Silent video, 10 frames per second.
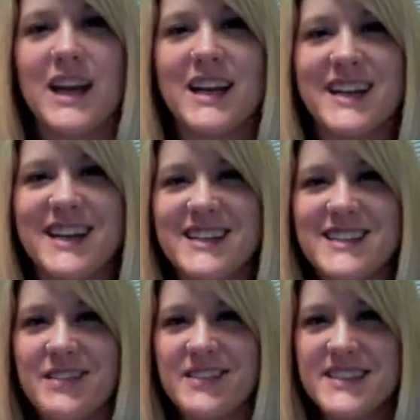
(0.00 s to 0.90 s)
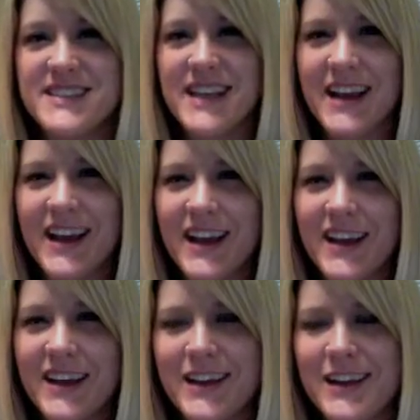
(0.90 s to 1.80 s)
And I guess I would
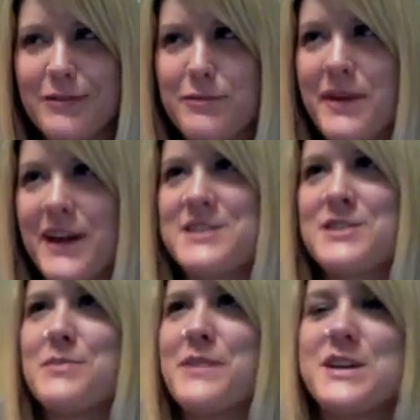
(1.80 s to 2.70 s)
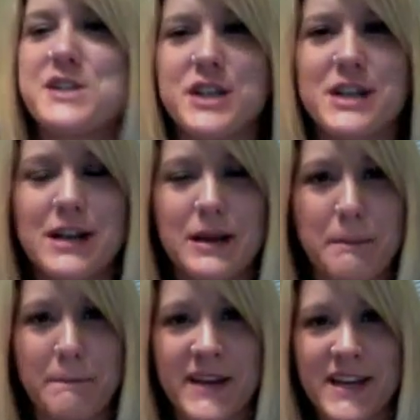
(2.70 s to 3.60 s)
say if masturbation
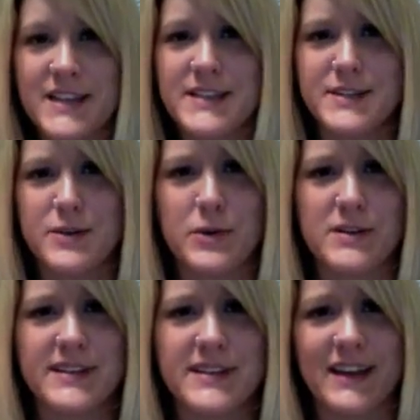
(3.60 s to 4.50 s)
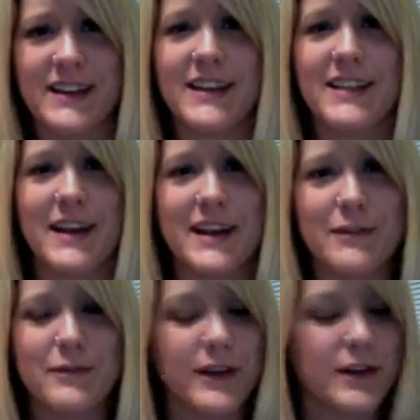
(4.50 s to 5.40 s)
impedes your daily
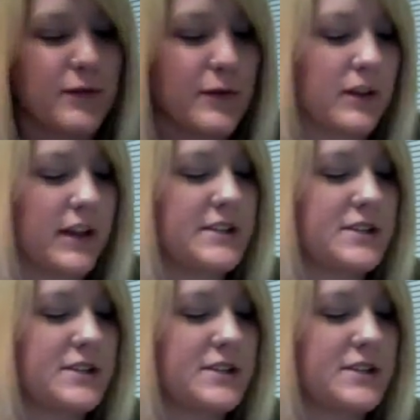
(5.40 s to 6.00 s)
life, like if you're late